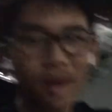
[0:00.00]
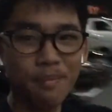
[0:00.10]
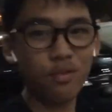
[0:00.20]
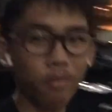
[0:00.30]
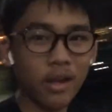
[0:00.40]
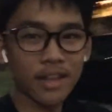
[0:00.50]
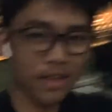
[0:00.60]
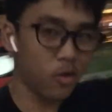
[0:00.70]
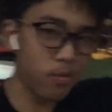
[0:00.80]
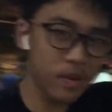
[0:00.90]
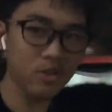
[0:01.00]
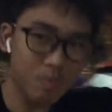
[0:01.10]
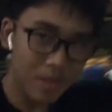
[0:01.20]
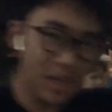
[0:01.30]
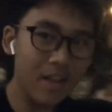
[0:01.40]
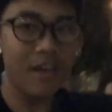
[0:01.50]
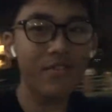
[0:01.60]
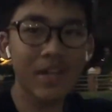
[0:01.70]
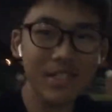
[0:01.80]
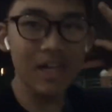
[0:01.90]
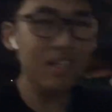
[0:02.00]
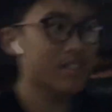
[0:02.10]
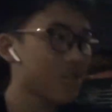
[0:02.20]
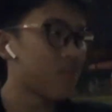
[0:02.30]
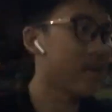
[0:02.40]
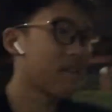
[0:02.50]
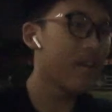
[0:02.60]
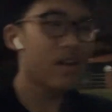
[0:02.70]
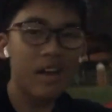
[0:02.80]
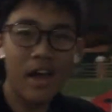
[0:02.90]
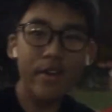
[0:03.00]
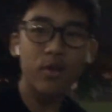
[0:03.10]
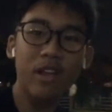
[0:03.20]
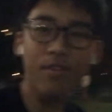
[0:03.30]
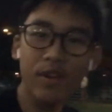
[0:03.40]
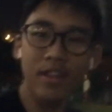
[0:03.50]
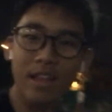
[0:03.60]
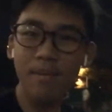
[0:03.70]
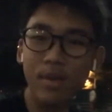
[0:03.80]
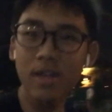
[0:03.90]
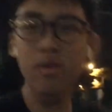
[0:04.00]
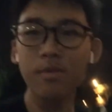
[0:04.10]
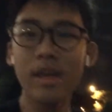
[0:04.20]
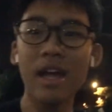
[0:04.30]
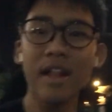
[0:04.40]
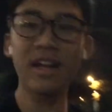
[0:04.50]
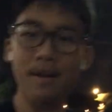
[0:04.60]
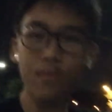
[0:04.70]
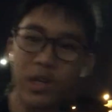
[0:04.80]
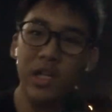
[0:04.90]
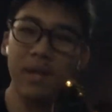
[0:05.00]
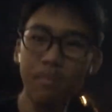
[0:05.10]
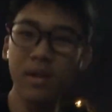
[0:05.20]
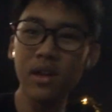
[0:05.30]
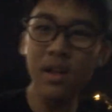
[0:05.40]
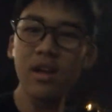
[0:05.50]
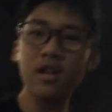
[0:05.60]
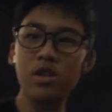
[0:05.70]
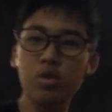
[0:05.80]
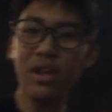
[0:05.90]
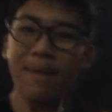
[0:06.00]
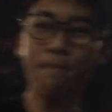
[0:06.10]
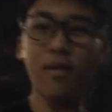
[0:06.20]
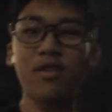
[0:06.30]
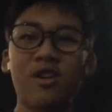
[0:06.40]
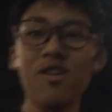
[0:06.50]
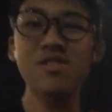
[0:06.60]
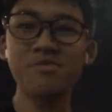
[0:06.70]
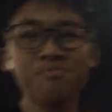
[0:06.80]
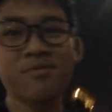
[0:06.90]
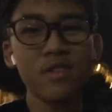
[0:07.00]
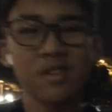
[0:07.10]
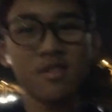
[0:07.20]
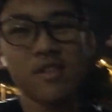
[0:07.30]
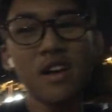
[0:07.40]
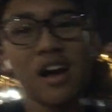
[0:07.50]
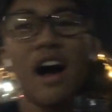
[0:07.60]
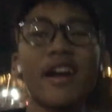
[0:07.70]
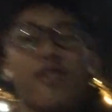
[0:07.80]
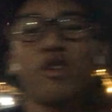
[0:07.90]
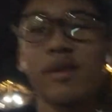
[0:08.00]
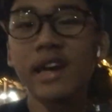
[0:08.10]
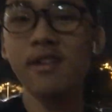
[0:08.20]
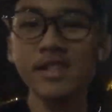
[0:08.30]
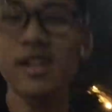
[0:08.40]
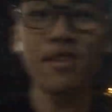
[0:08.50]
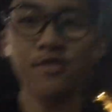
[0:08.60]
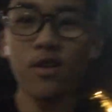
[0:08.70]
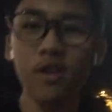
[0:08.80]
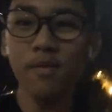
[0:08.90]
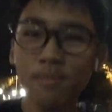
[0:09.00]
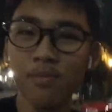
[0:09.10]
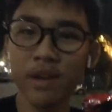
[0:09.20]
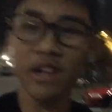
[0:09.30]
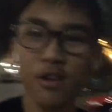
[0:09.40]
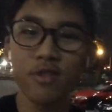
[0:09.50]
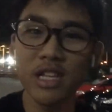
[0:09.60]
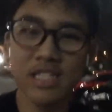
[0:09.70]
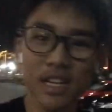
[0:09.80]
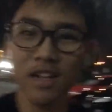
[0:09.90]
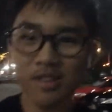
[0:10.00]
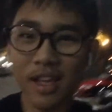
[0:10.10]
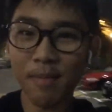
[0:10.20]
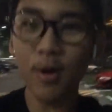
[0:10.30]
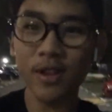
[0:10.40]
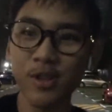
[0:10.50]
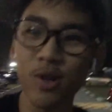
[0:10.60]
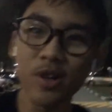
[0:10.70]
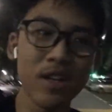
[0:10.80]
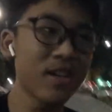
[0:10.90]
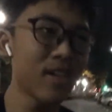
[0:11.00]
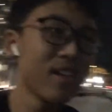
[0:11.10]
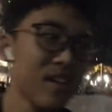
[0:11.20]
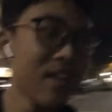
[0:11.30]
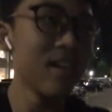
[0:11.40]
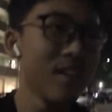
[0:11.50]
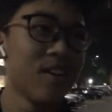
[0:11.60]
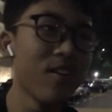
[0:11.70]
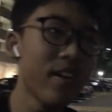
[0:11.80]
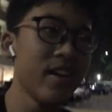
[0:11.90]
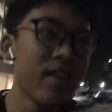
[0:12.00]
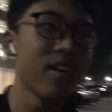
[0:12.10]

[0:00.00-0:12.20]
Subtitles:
my prop gun, it will be super tuck life and sunglasses, but I don't have them here with me and I can't bring them to the airport because I don't want to get arrested for bringing a realistic gun to the airport. So, alright.